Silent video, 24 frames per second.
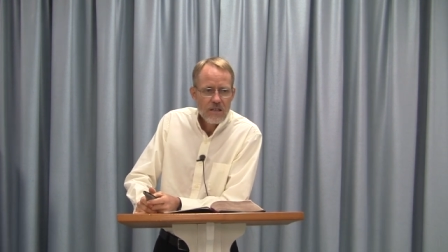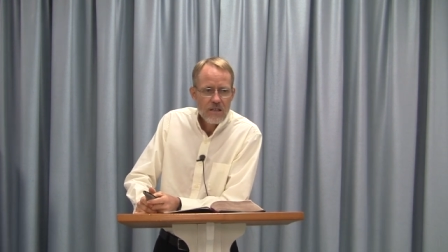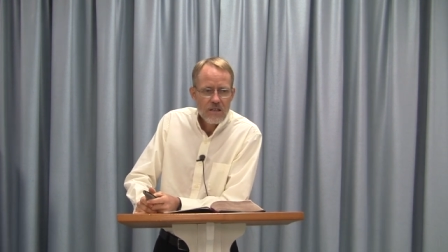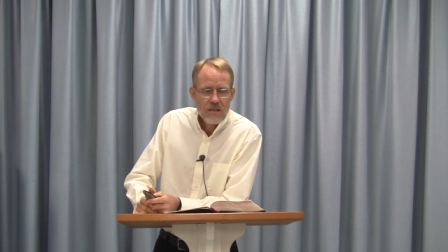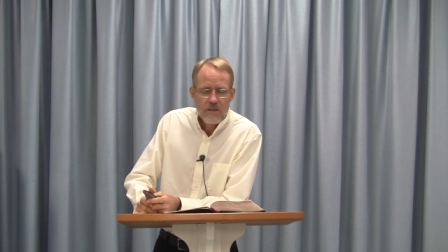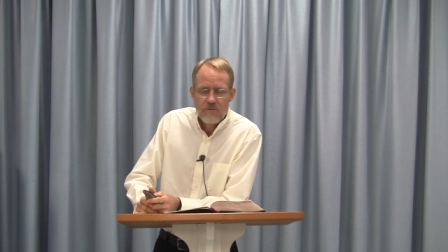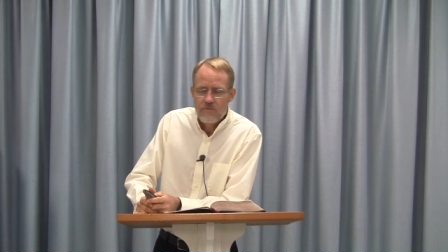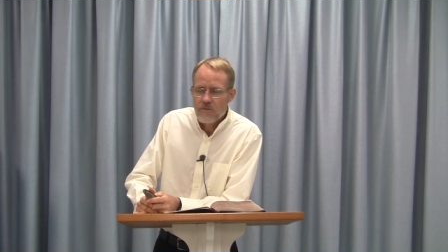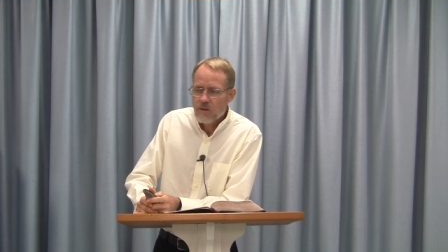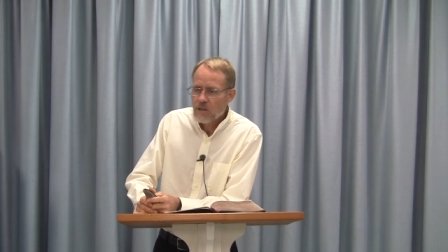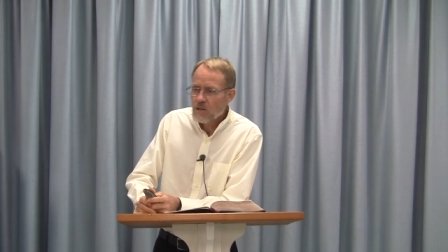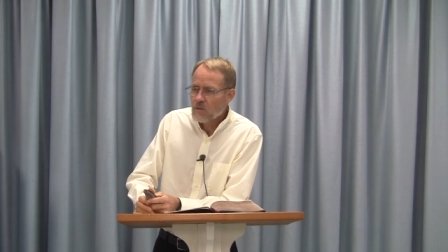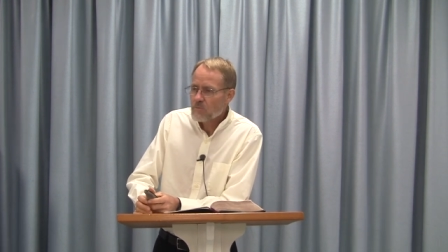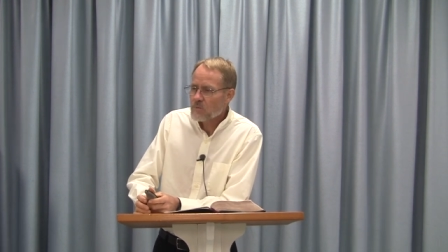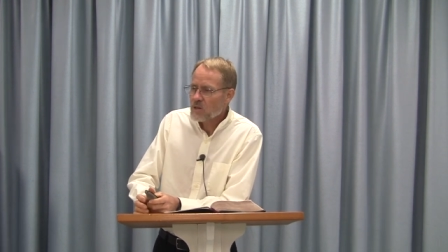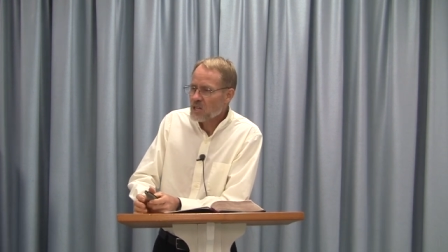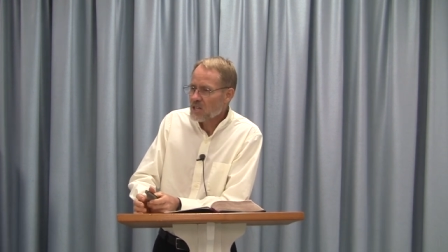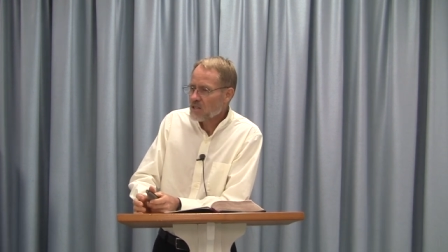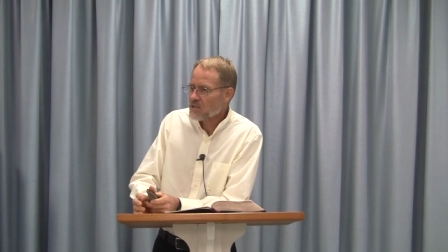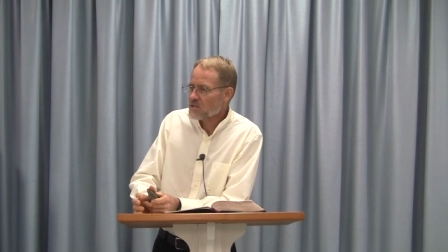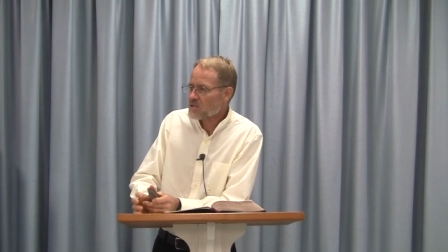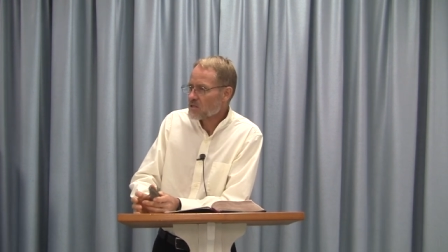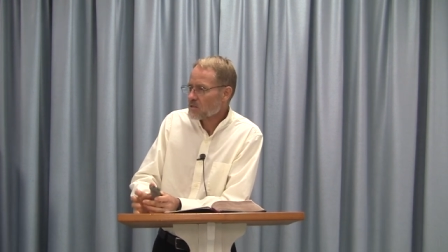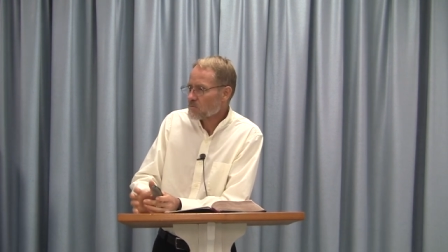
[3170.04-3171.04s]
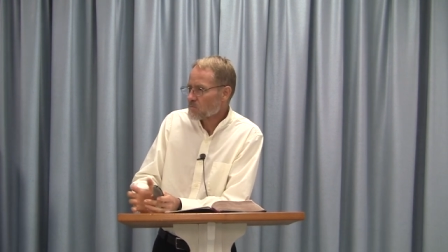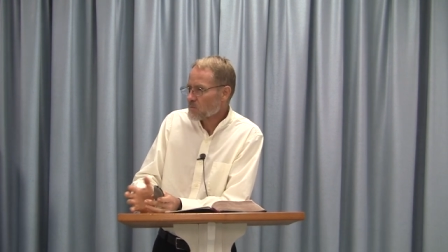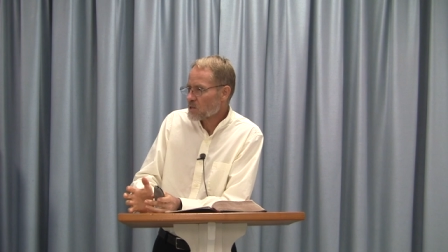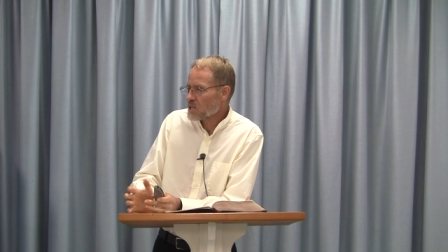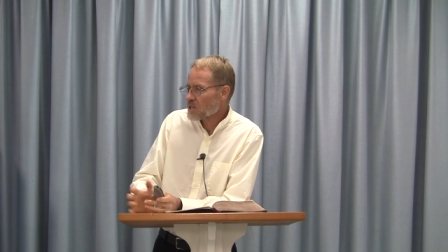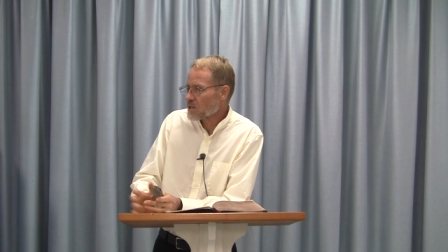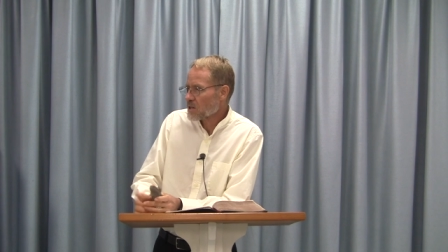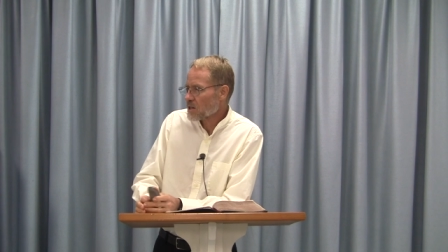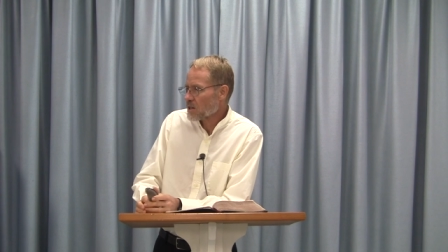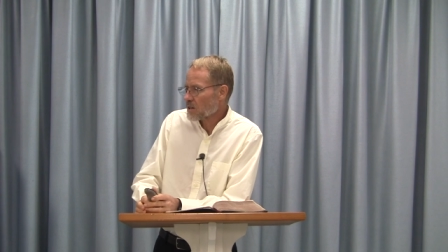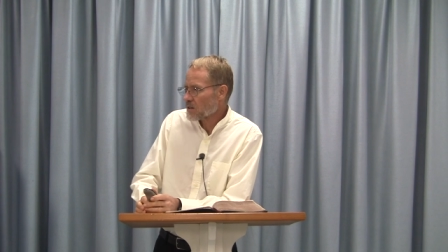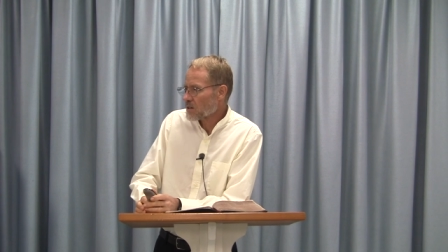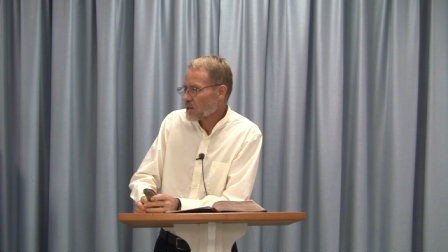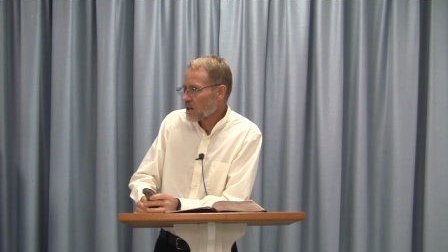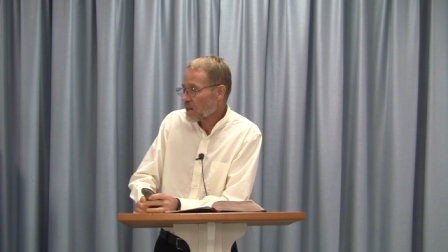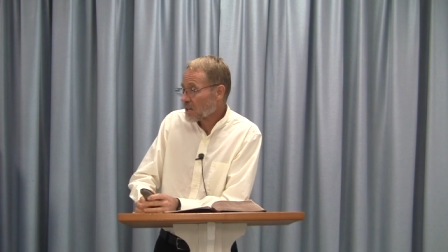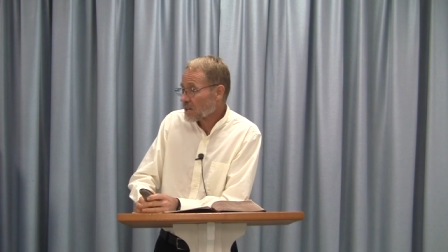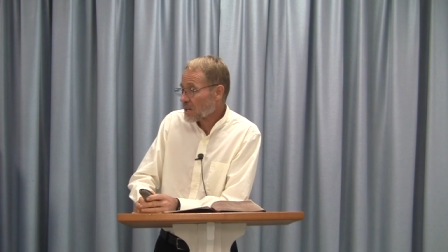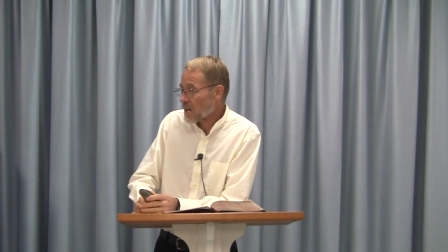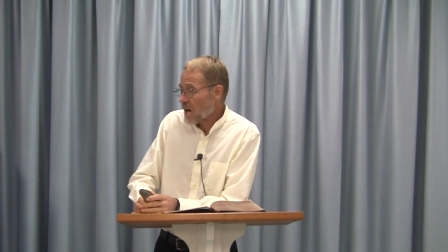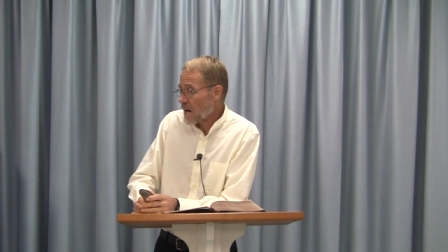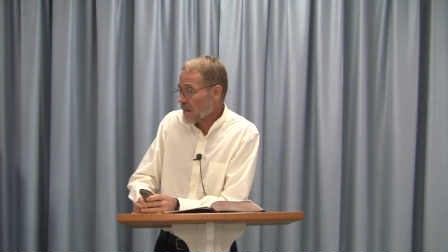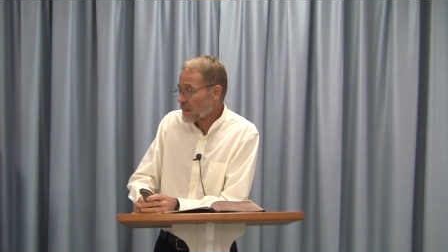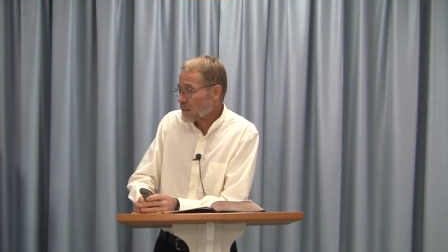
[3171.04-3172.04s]
In Philippines, being a, a
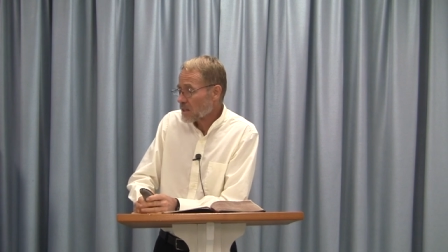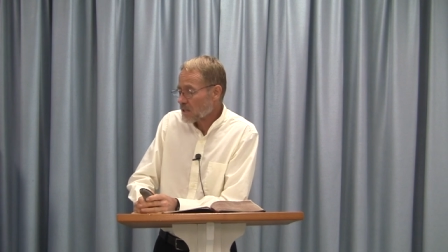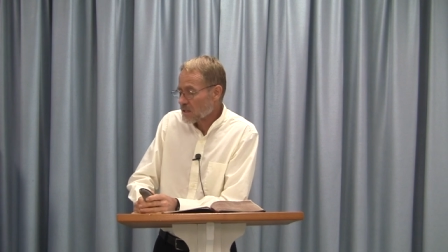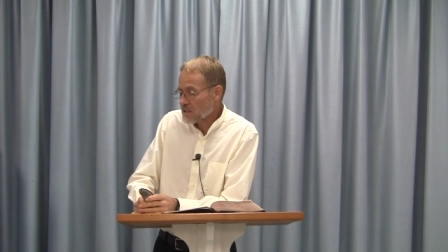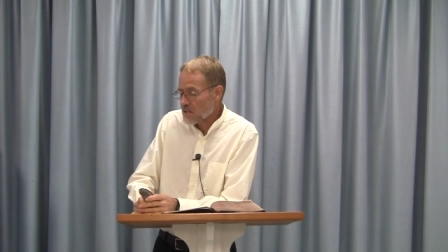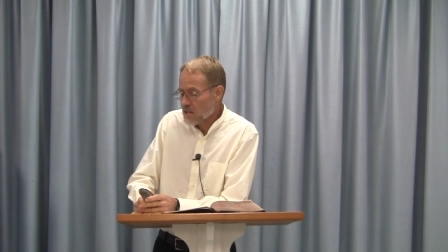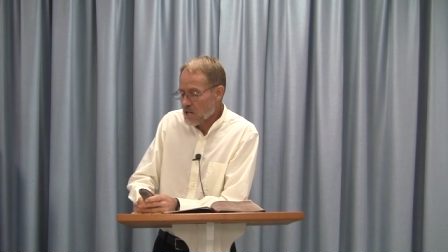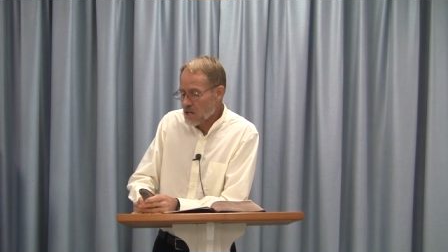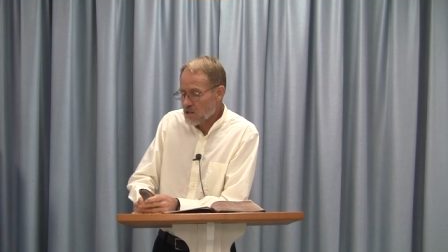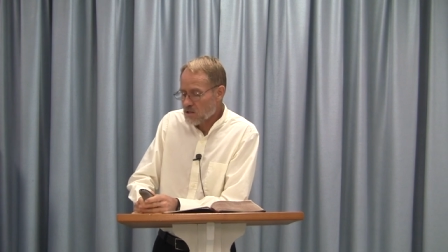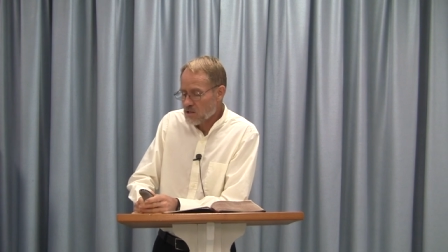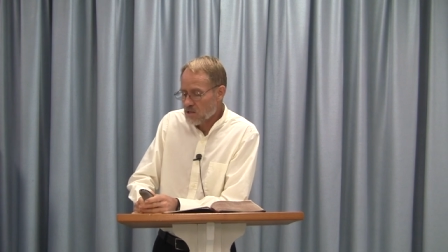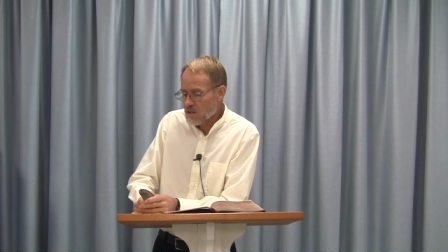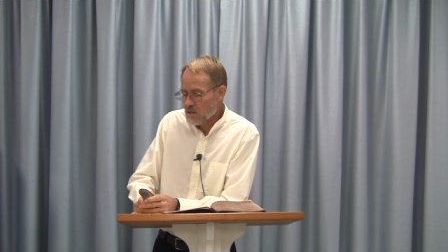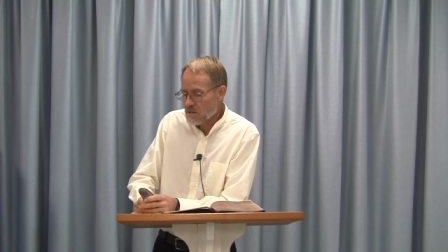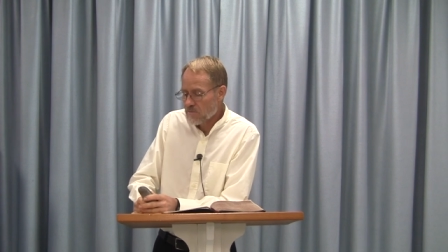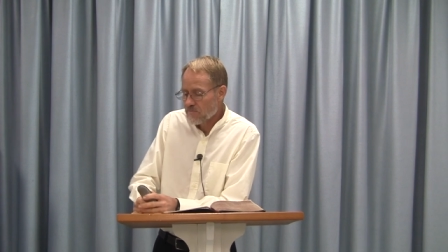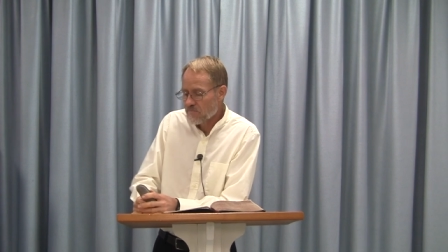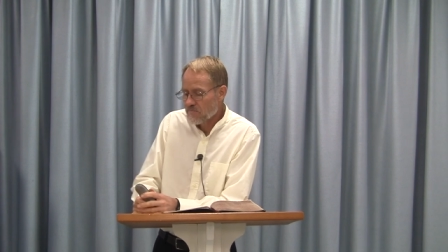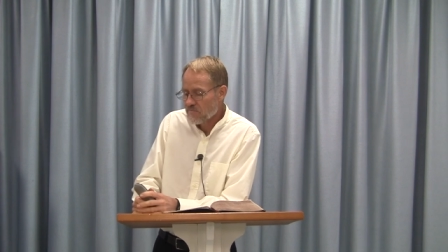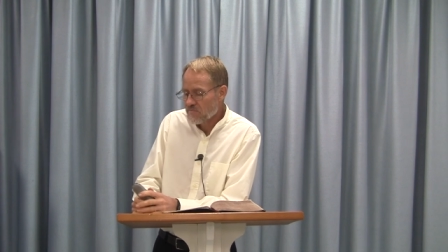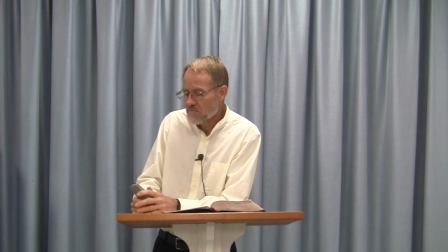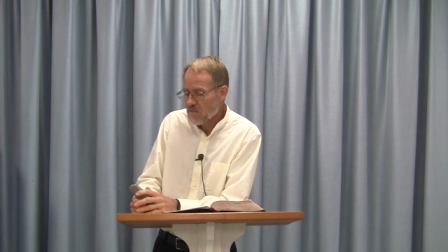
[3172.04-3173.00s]
Catholic nation,